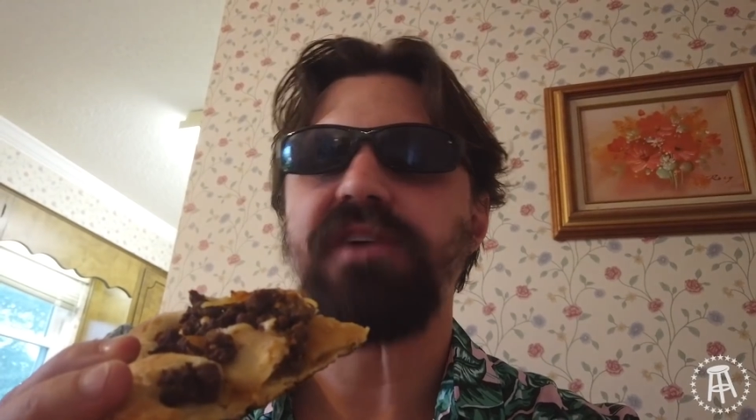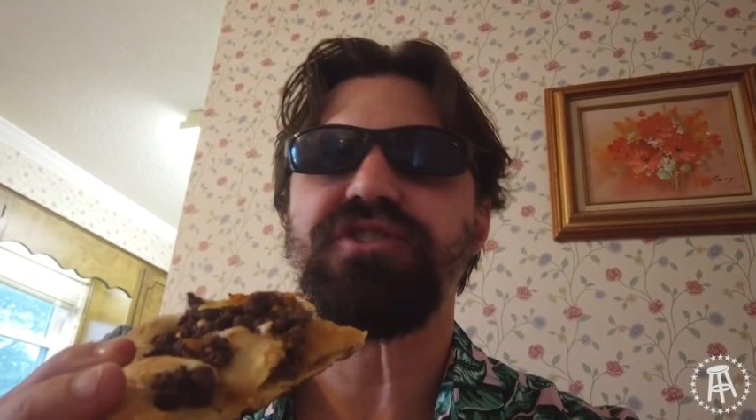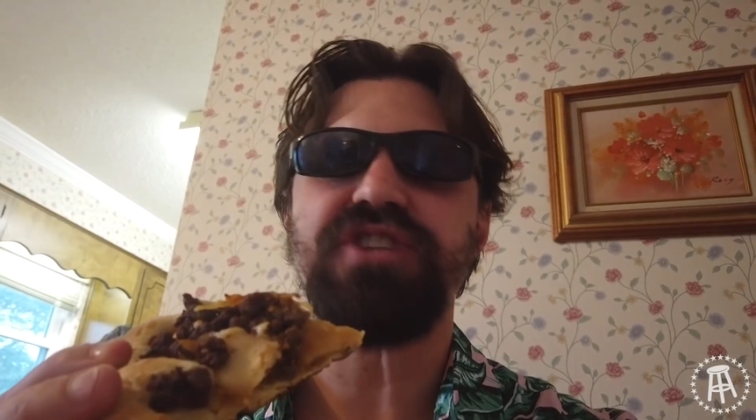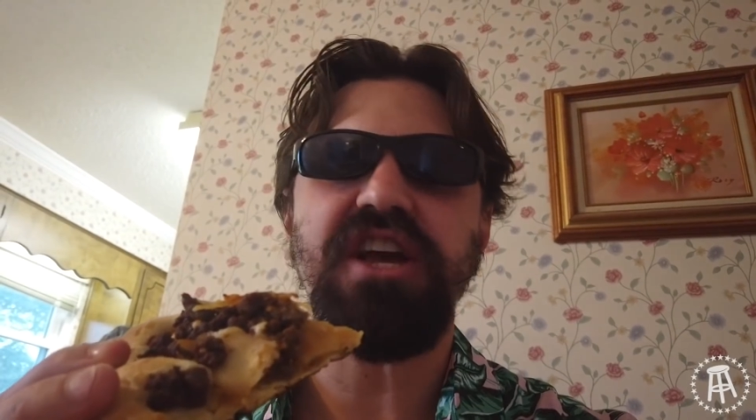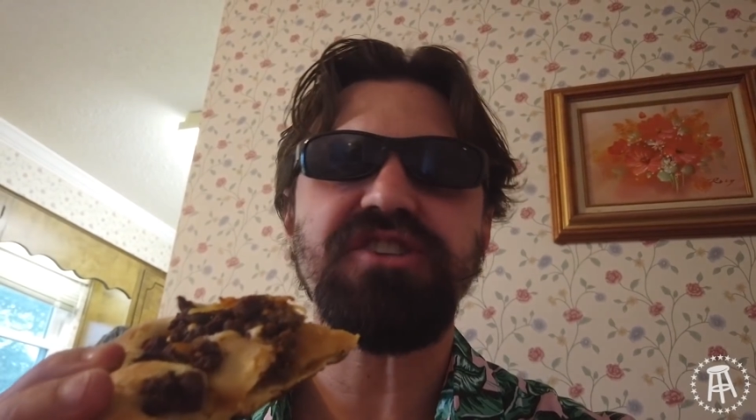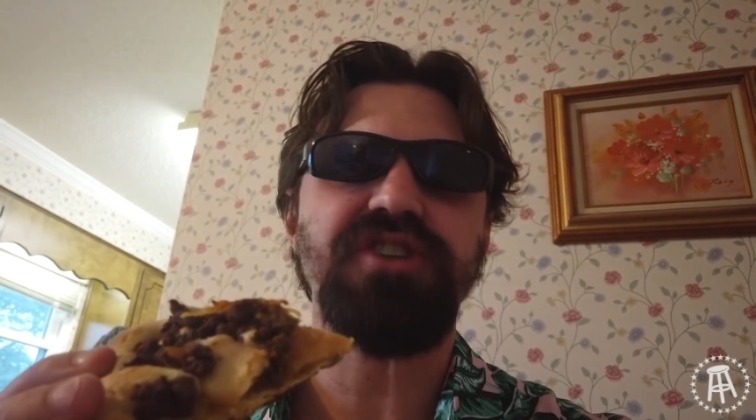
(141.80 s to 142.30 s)

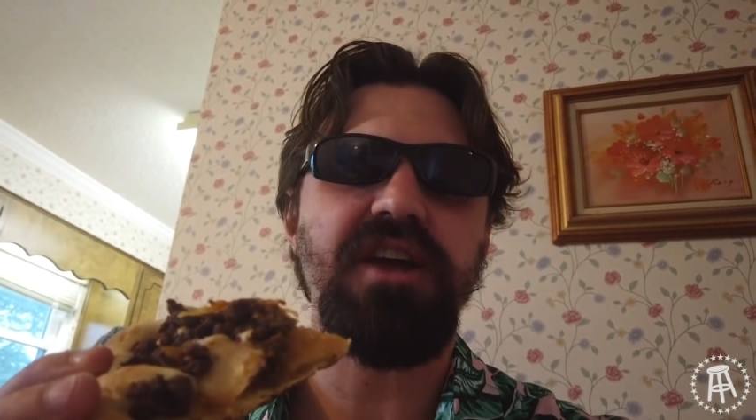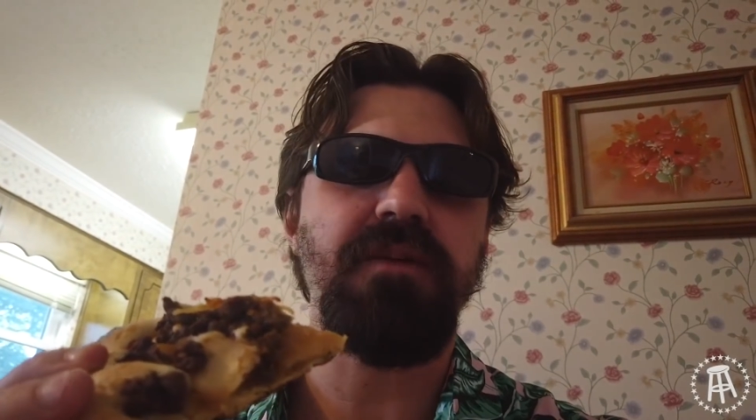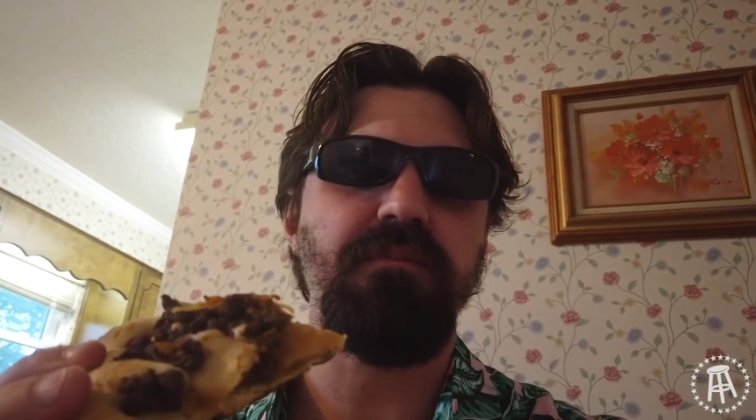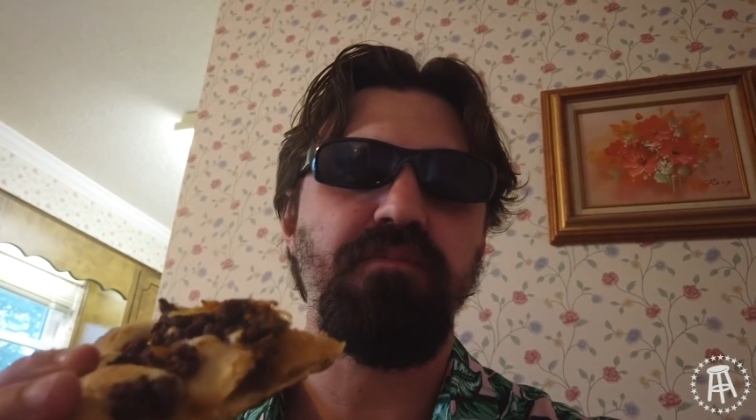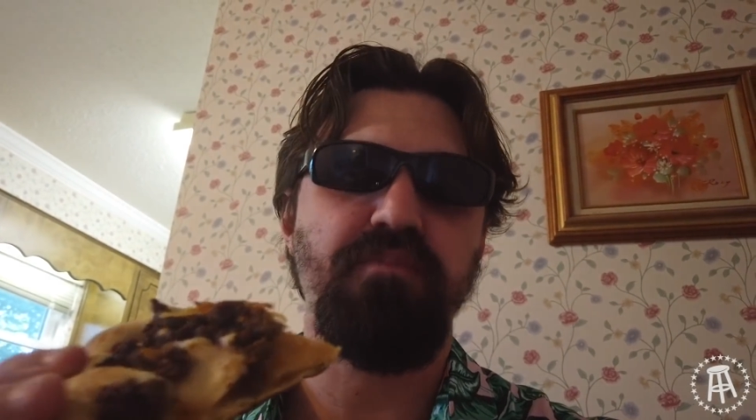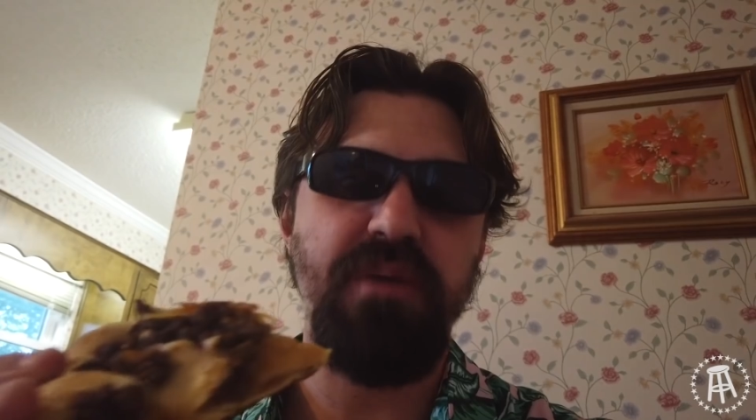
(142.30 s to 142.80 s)
It tastes
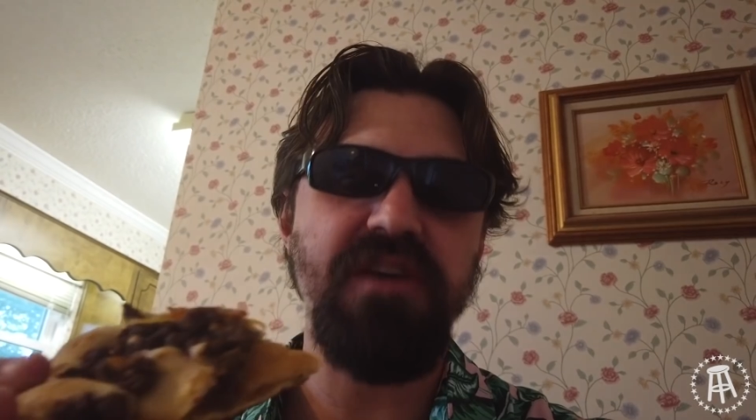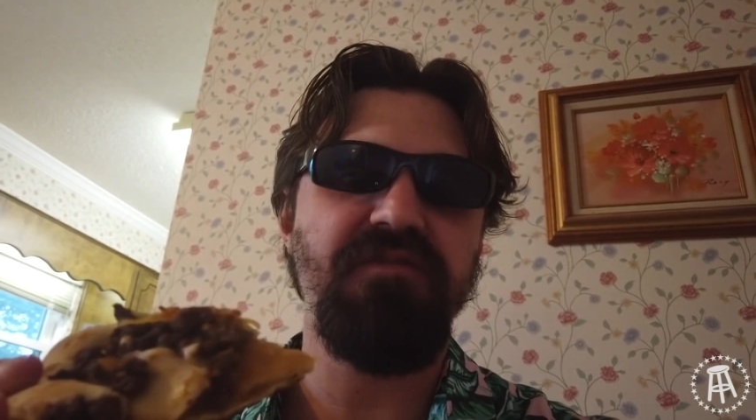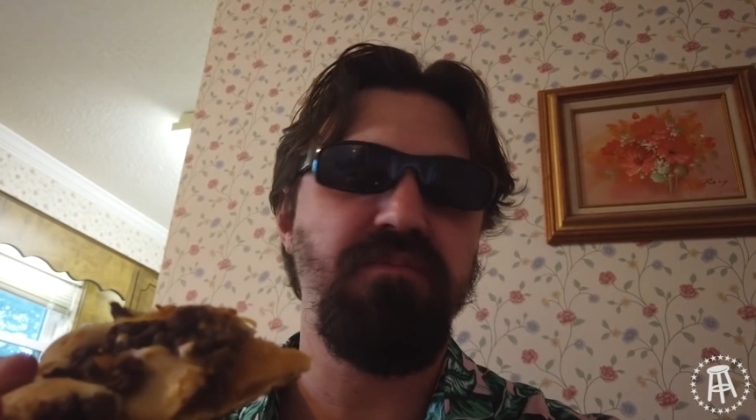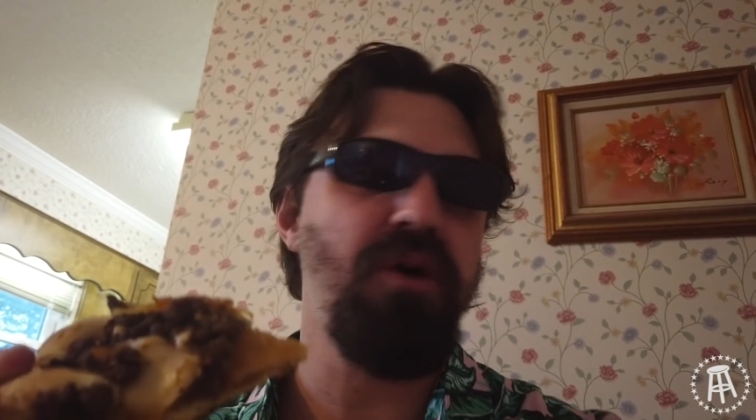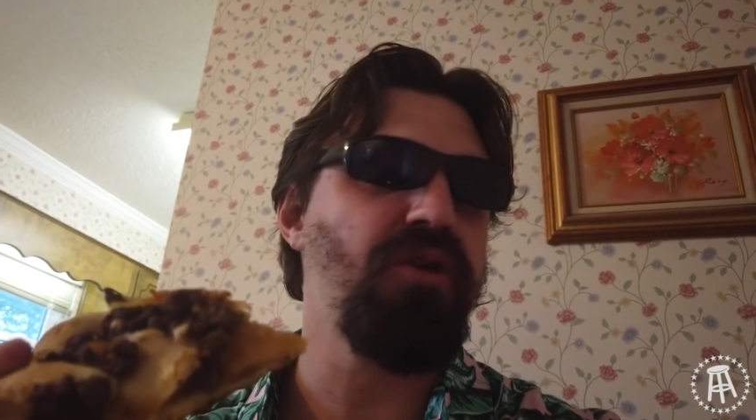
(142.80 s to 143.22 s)
like beef